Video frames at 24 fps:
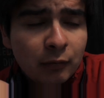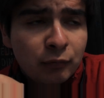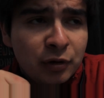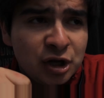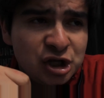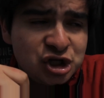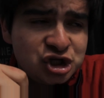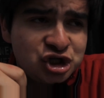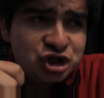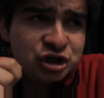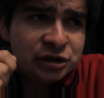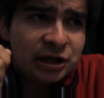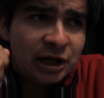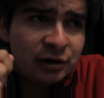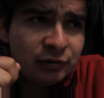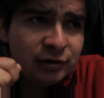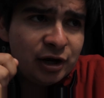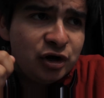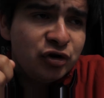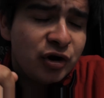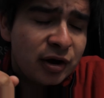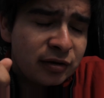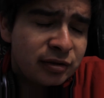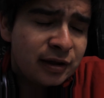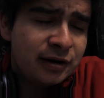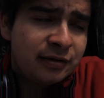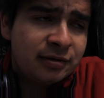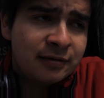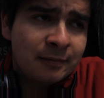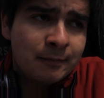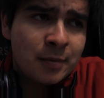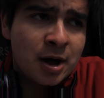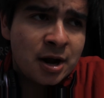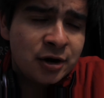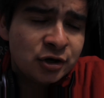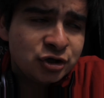which literally translates
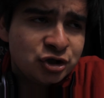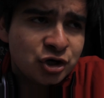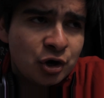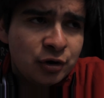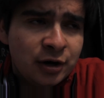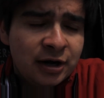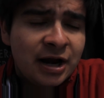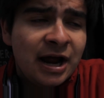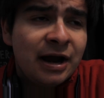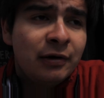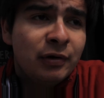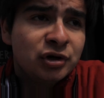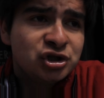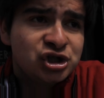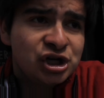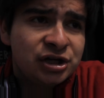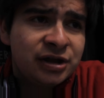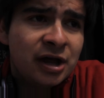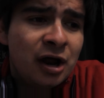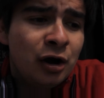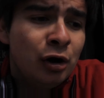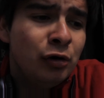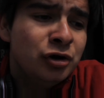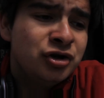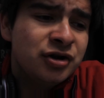to monotone, and I originally thought,